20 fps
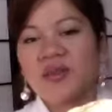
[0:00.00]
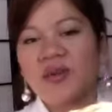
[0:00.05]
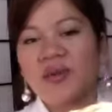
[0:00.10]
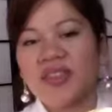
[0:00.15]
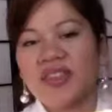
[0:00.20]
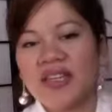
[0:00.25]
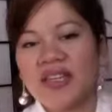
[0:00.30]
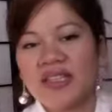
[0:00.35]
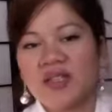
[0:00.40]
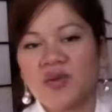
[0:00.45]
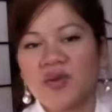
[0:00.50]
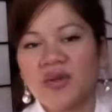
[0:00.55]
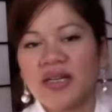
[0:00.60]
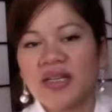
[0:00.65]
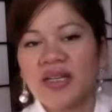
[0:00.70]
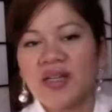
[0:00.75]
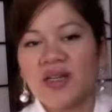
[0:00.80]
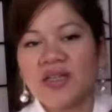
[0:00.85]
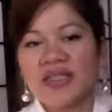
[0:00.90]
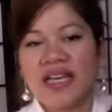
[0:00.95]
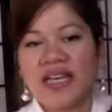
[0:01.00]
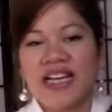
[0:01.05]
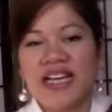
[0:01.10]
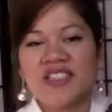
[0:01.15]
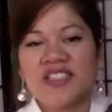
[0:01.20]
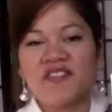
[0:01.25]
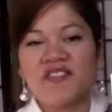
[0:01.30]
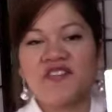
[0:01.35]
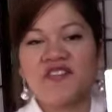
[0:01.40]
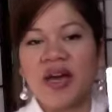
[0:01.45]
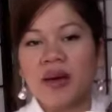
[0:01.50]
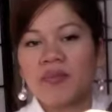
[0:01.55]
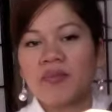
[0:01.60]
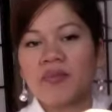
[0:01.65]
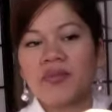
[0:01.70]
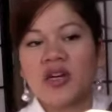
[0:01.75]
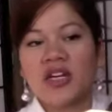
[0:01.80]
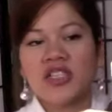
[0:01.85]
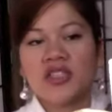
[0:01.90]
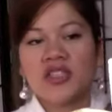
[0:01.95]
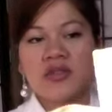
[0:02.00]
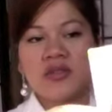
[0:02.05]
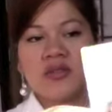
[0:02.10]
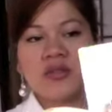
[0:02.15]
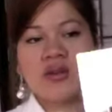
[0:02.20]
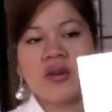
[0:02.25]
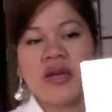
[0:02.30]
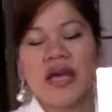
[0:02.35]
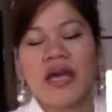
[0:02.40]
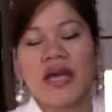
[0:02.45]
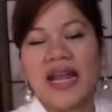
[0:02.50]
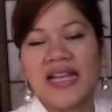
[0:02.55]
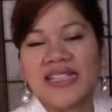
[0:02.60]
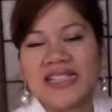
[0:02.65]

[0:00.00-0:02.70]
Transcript: with this one, it looks like it has a fat brush, and I